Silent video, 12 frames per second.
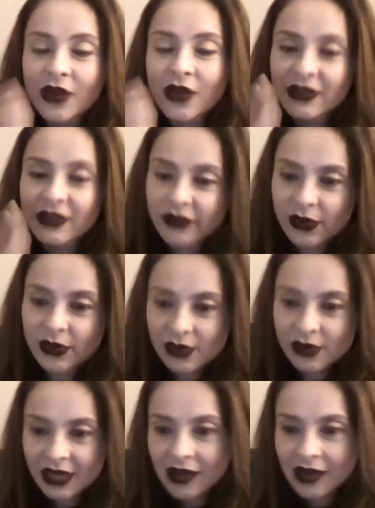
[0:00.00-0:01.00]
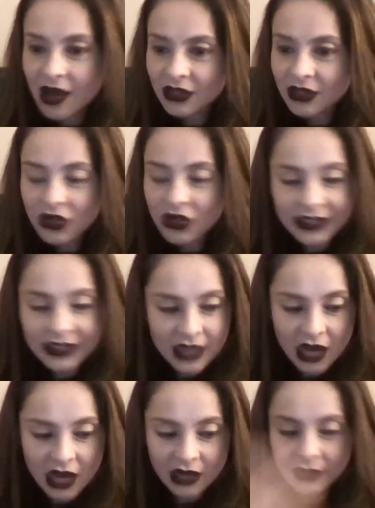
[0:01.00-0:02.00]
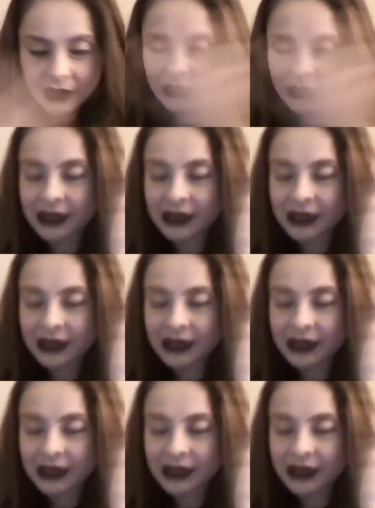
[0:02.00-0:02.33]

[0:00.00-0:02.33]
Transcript: get food. Get hot dogs and tacos.